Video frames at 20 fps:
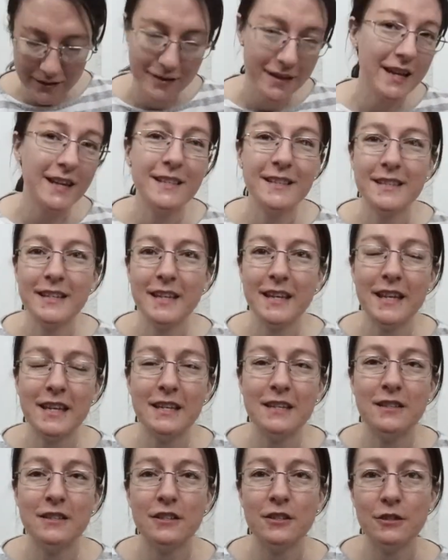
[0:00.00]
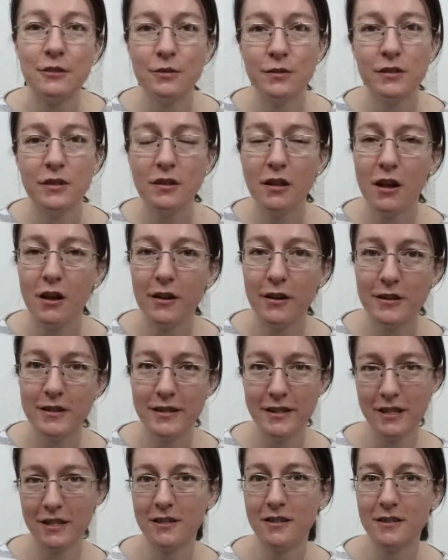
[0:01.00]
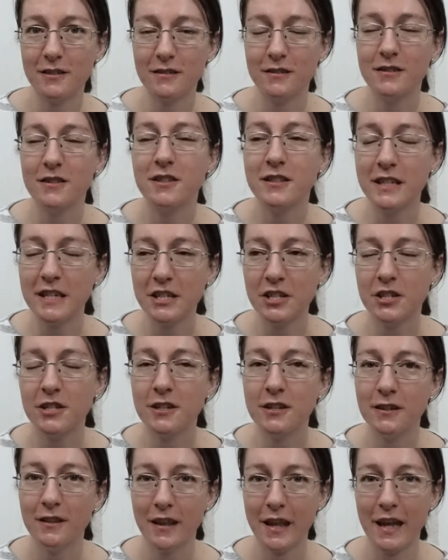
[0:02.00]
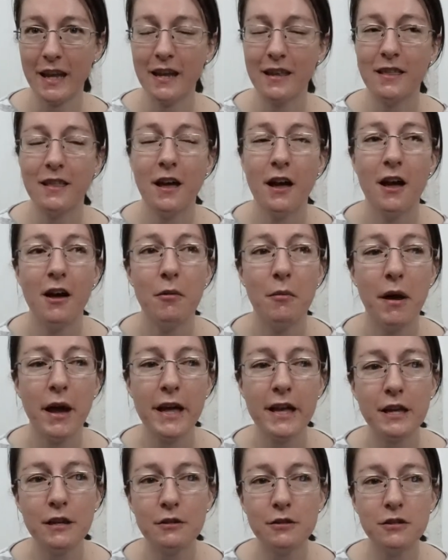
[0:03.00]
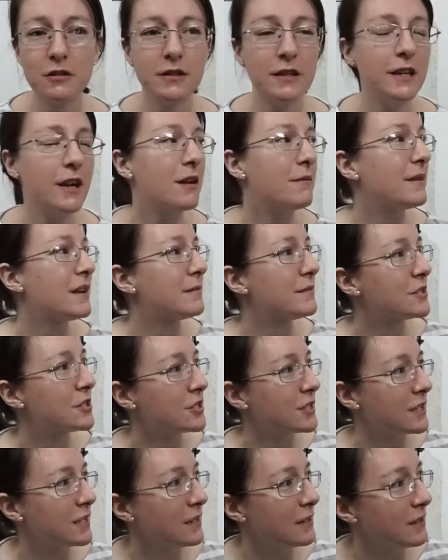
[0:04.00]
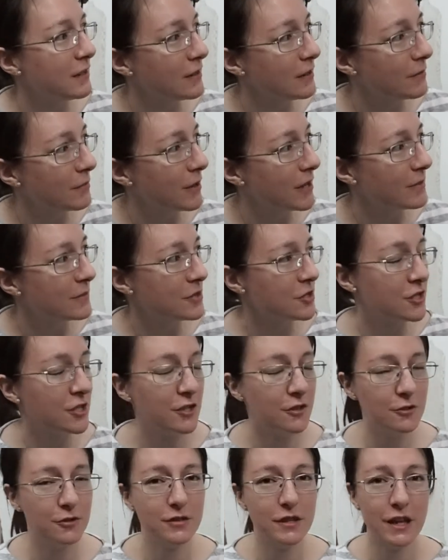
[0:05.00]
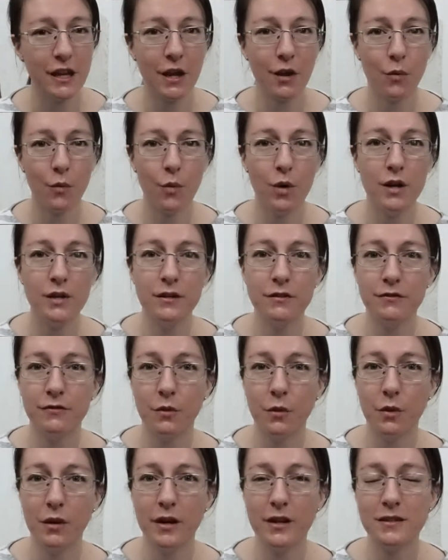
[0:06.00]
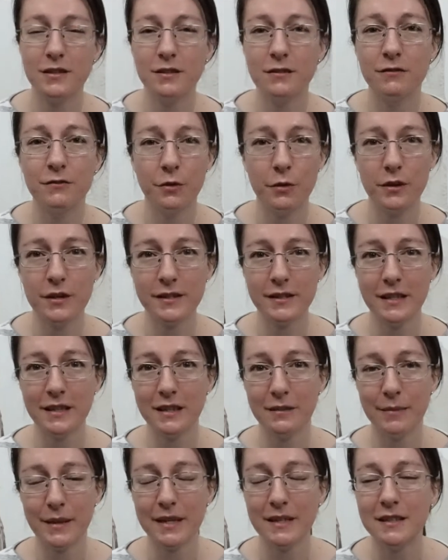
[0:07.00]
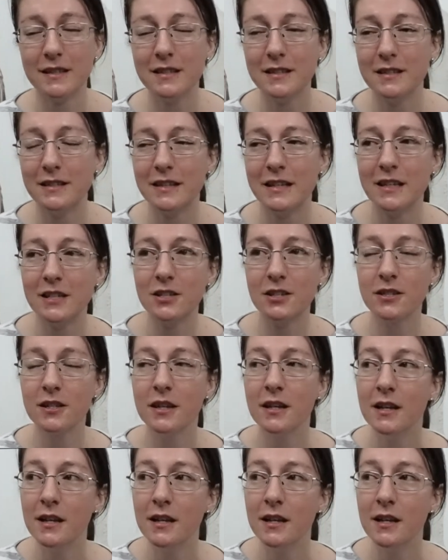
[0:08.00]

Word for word: next thing is use a longer stitch length. I usually, on my machine goes like 1 to 4, so 4 is like the basting stitch.